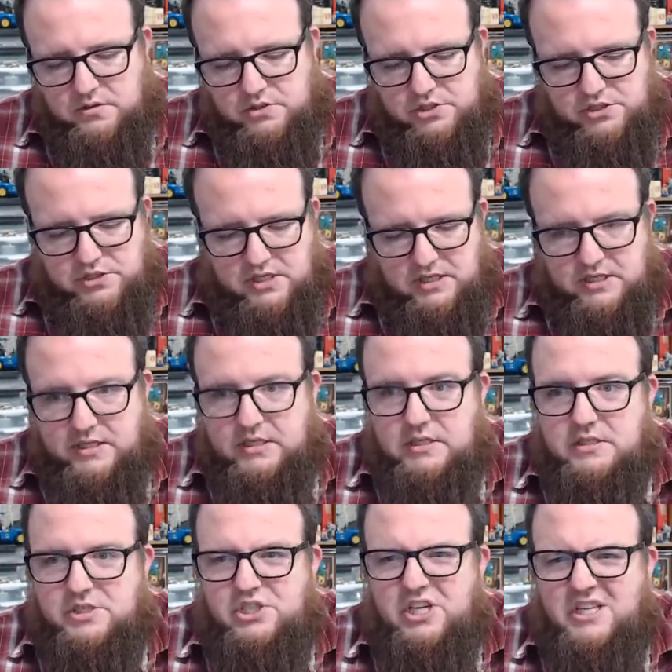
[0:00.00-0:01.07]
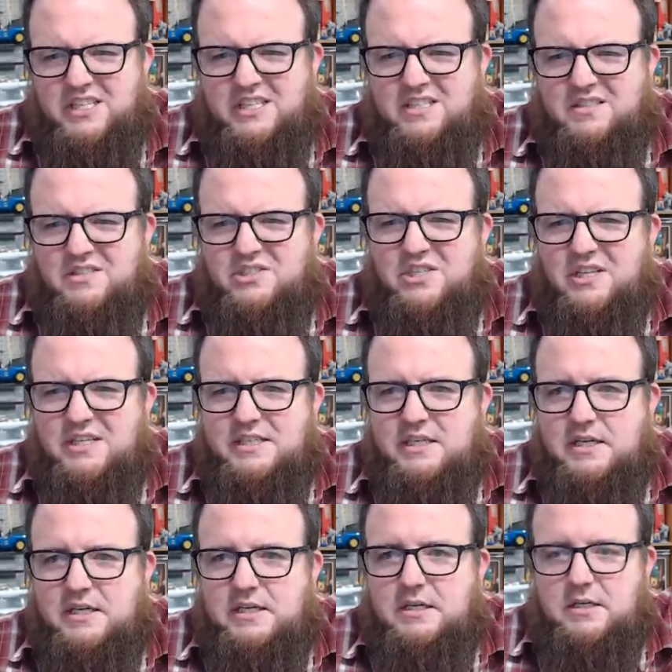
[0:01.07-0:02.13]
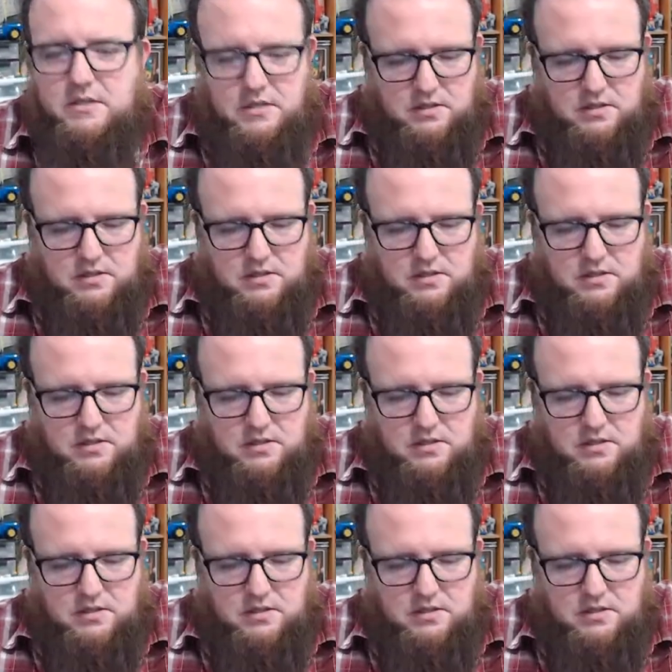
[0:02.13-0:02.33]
Shelling Dig.